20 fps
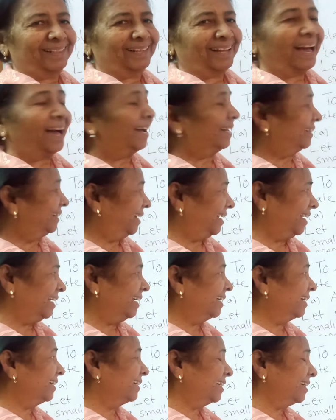I
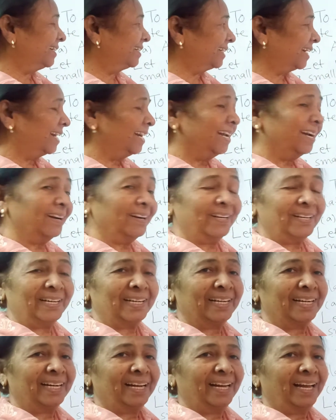think it is clear,
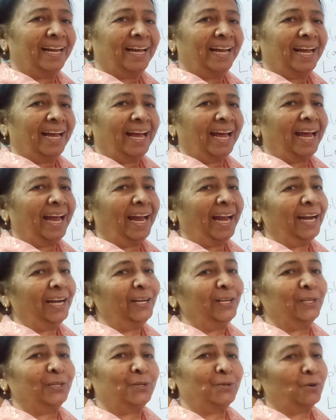
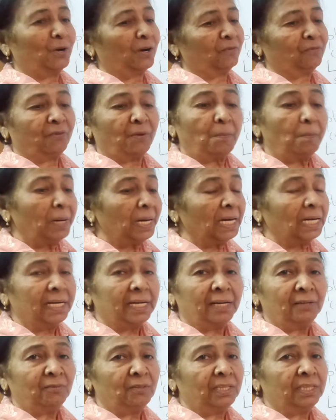and you are
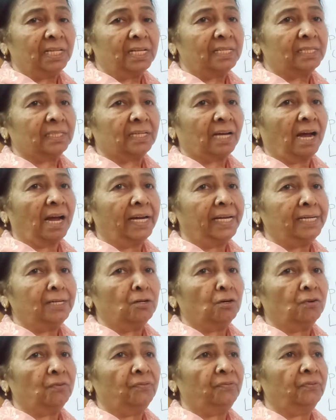familiar with this kind
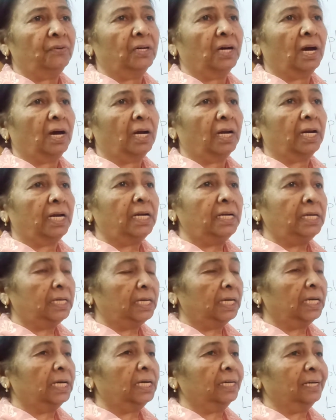of
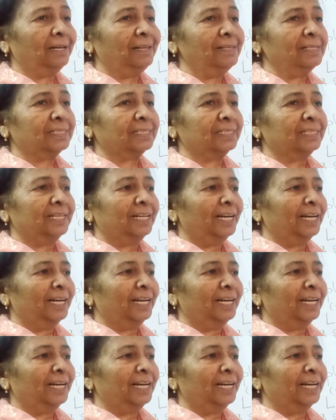integrals.